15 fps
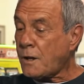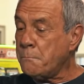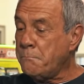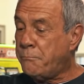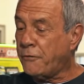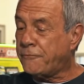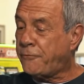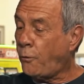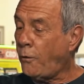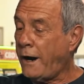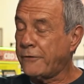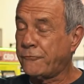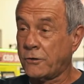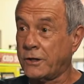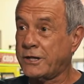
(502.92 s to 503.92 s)
before I
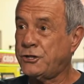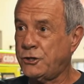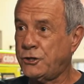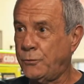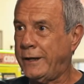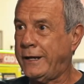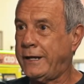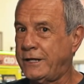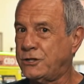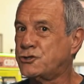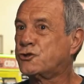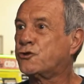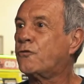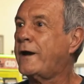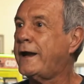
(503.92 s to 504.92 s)
really do any
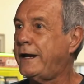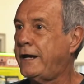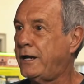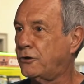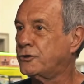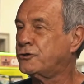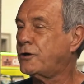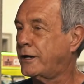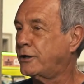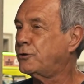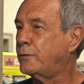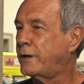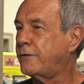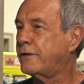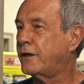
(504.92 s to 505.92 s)
training or try to
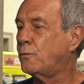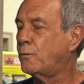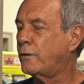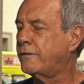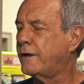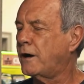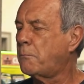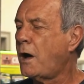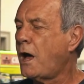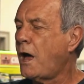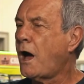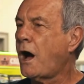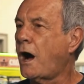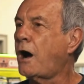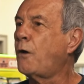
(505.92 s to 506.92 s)
do anything with them,
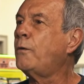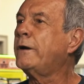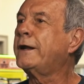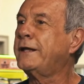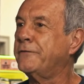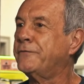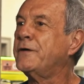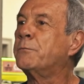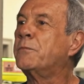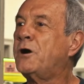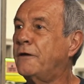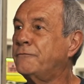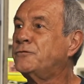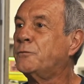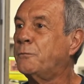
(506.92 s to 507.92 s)
I want to get them
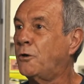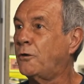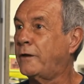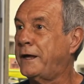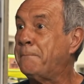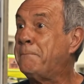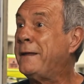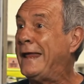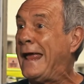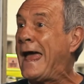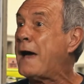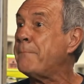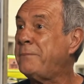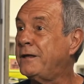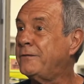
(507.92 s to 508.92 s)
comfortable and be
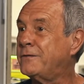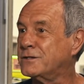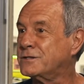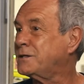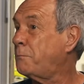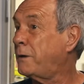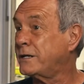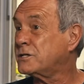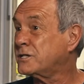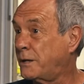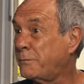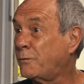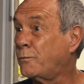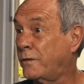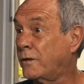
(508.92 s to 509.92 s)
happy that somebody's
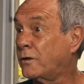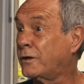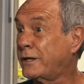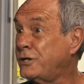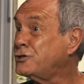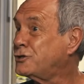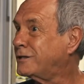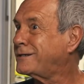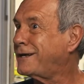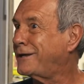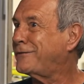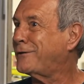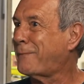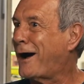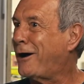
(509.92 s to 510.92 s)
coming with a leash to
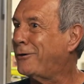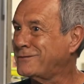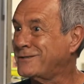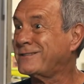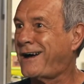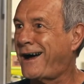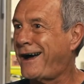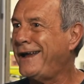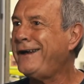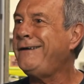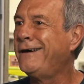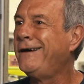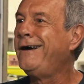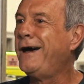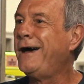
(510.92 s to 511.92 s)
take them outside.
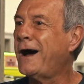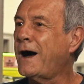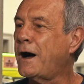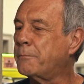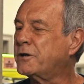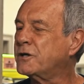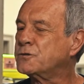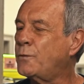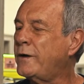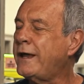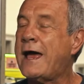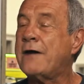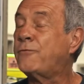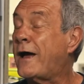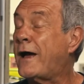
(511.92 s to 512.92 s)
Because we
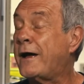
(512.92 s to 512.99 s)
have